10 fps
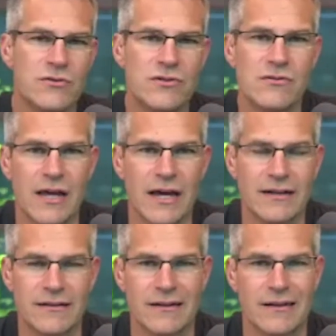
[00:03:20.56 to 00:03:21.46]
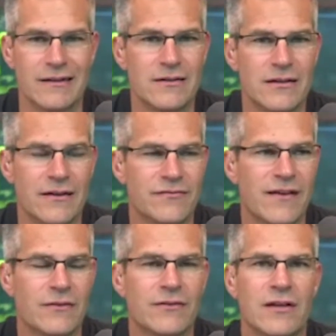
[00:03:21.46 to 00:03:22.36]
do that, I
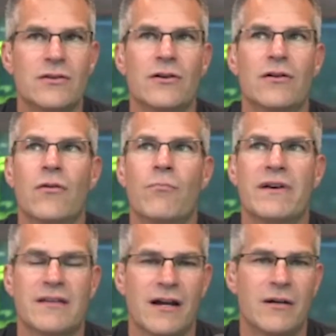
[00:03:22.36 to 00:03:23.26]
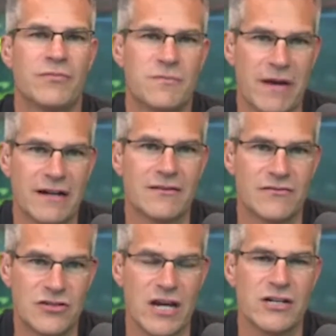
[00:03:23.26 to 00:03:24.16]
found that your entire perspective
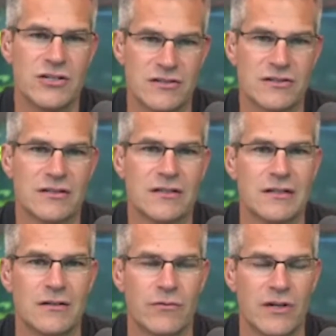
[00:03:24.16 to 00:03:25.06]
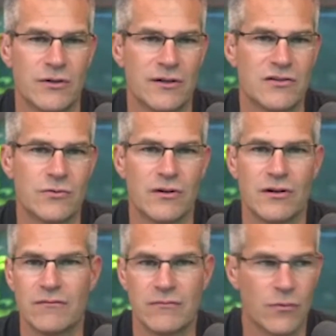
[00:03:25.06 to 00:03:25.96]
changes. When you get
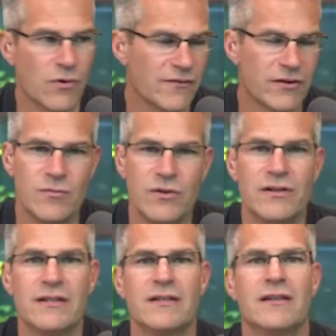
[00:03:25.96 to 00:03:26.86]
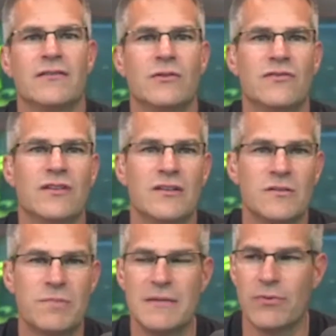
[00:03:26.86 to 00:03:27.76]
into whatever community it is, and you see these
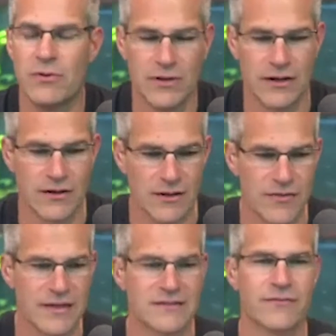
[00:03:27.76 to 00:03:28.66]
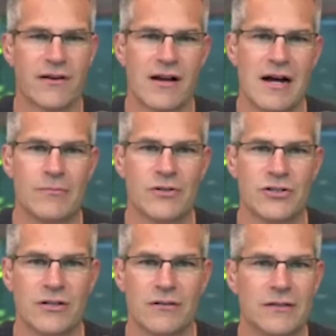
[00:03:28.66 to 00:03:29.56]
people and the things they've
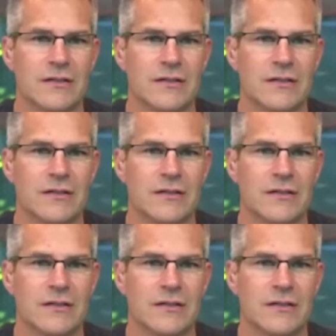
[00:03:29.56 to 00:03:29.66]
accomplished, and